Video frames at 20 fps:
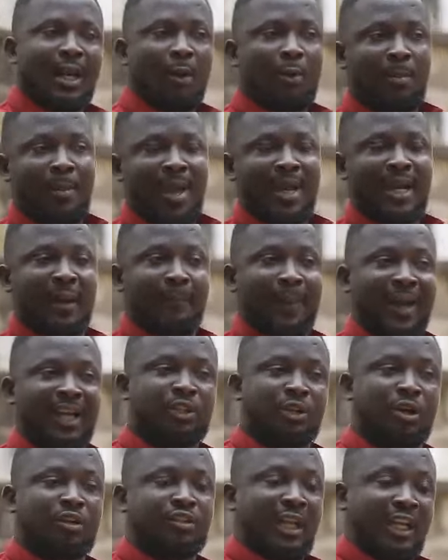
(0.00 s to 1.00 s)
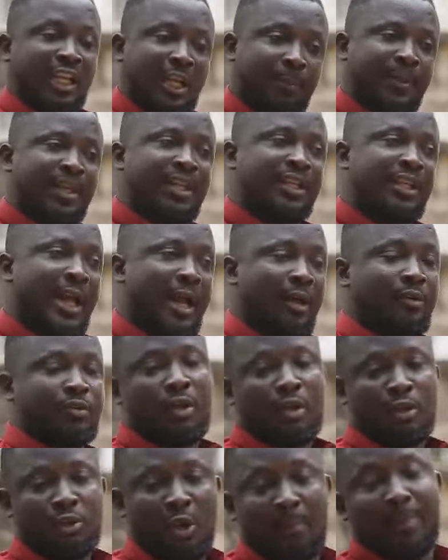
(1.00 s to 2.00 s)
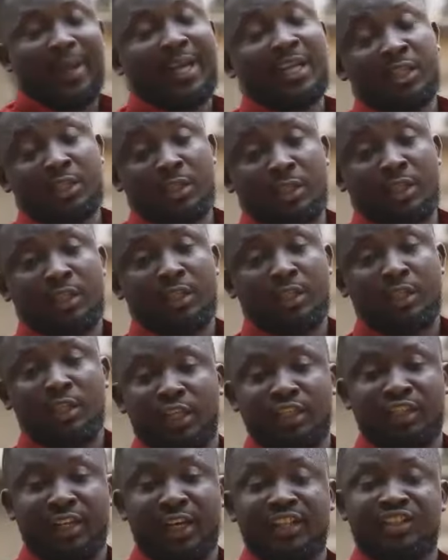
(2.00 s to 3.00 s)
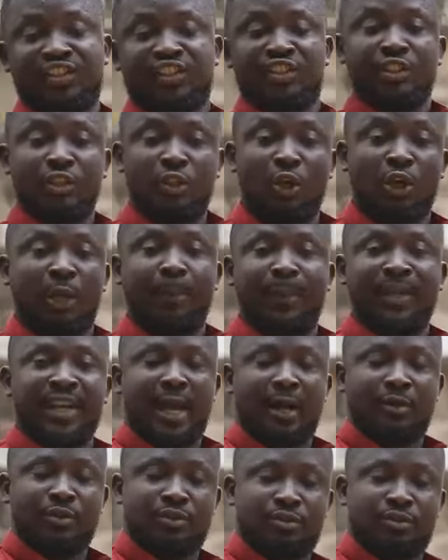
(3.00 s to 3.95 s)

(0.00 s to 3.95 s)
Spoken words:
Other women are buying drugs and keeping in the house. You are buying drinks to keep in the